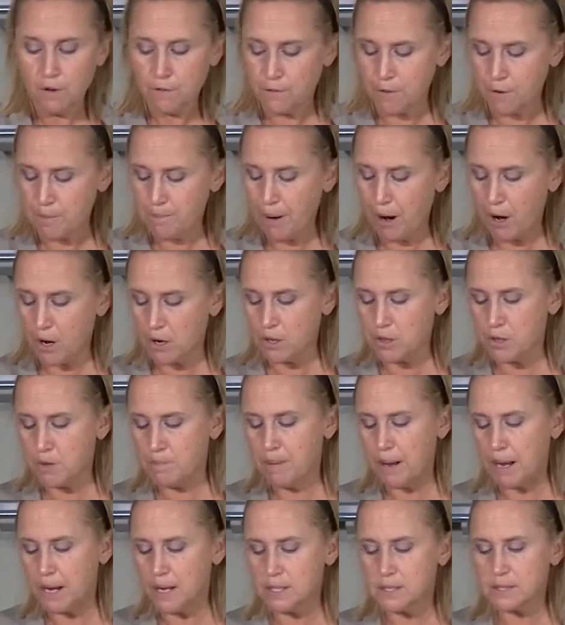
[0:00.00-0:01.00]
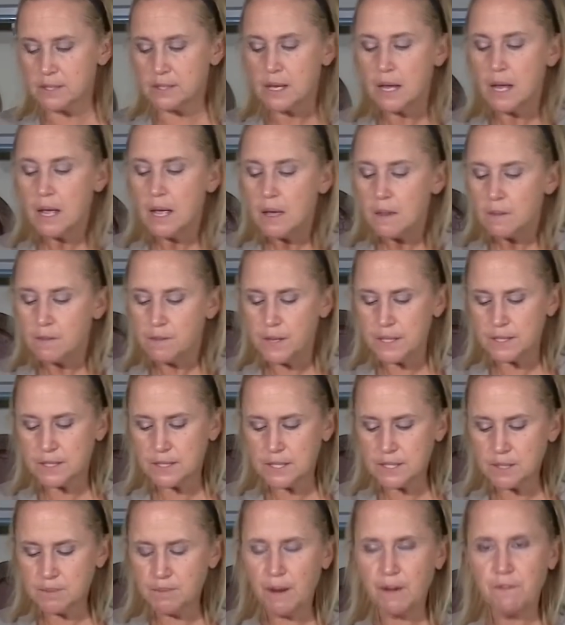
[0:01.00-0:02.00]
for part of the base.
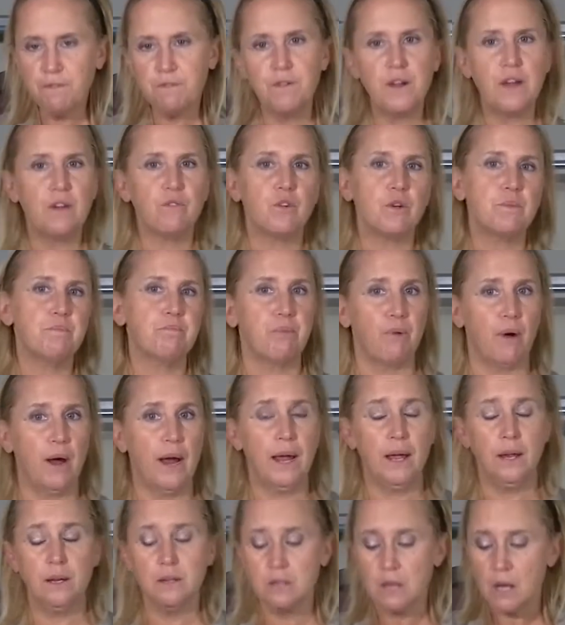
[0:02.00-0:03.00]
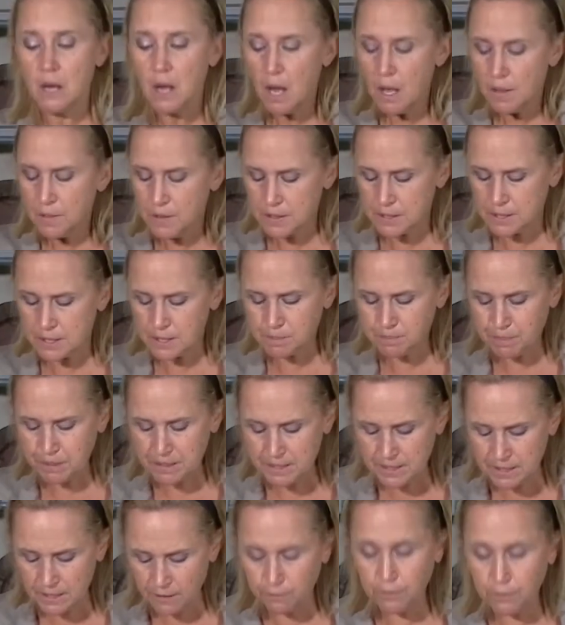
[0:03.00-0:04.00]
This is my favorite brand. This is
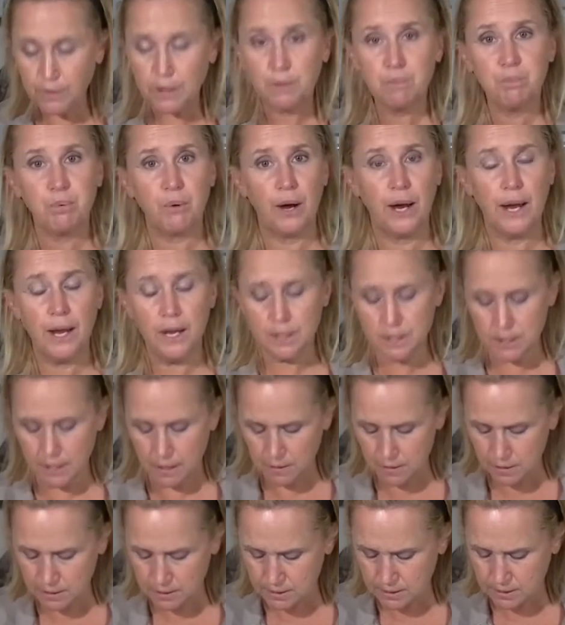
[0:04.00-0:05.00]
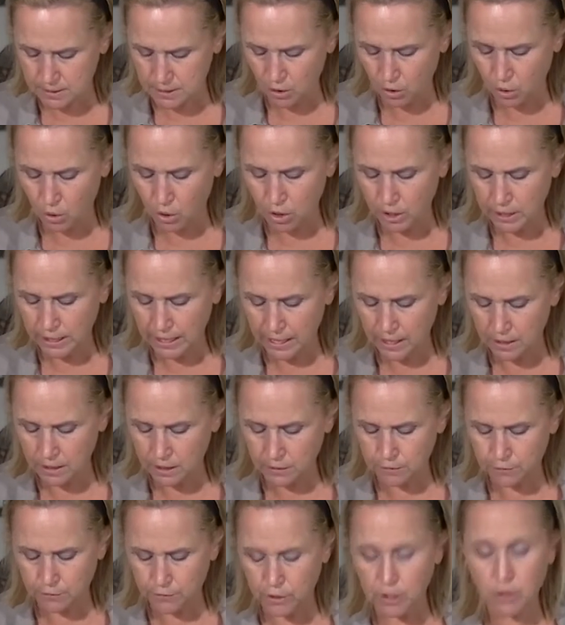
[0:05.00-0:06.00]
Pacific brand, and this is their
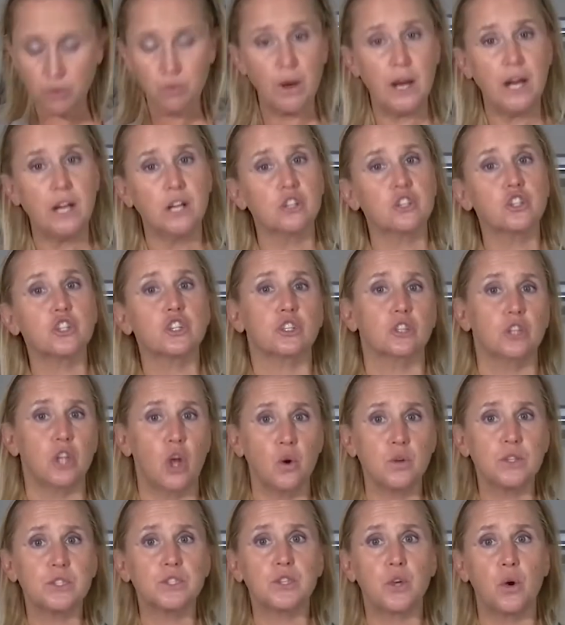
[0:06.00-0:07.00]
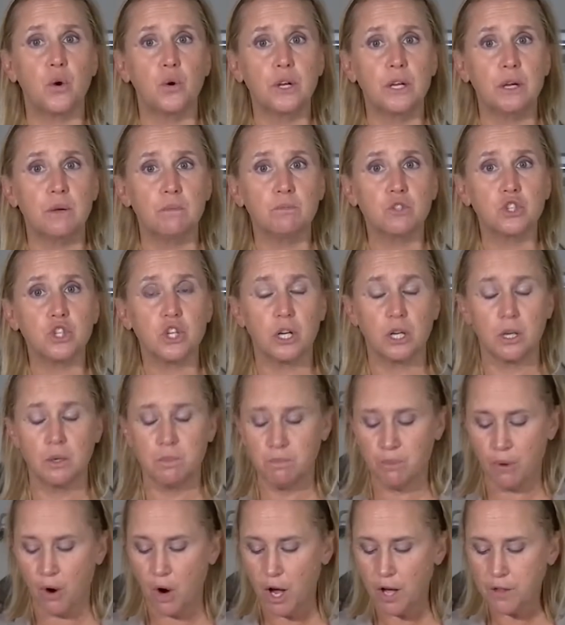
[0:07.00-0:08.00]
organic free range low sodium
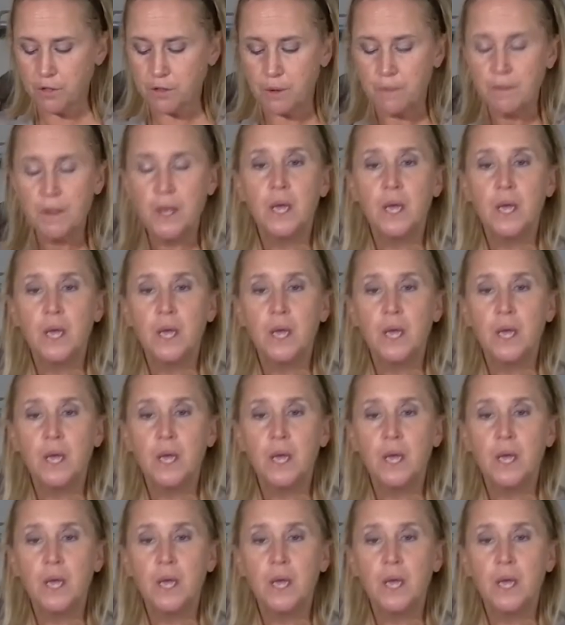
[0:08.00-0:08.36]
chicken broth.